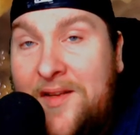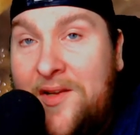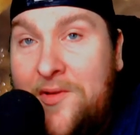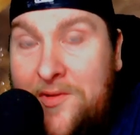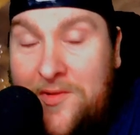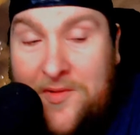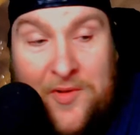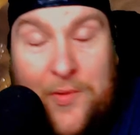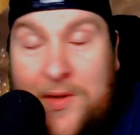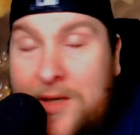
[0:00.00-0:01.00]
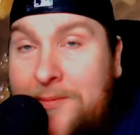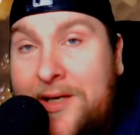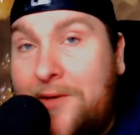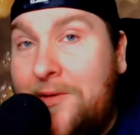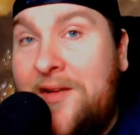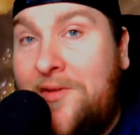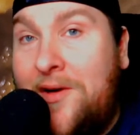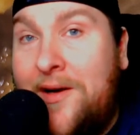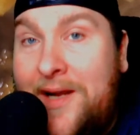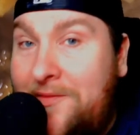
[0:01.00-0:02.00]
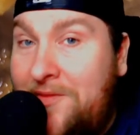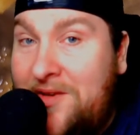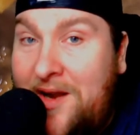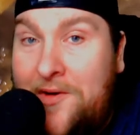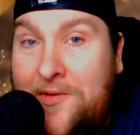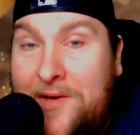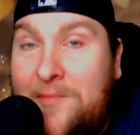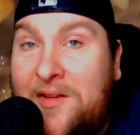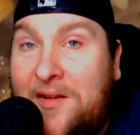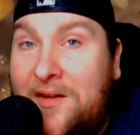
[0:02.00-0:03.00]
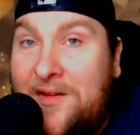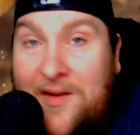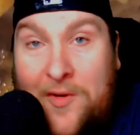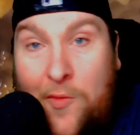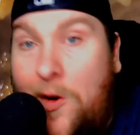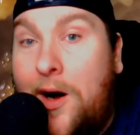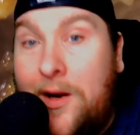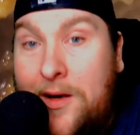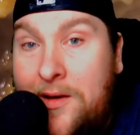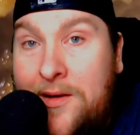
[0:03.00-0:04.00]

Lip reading: you can do it up like a restaurant and have the sour cream, salsa, and guac.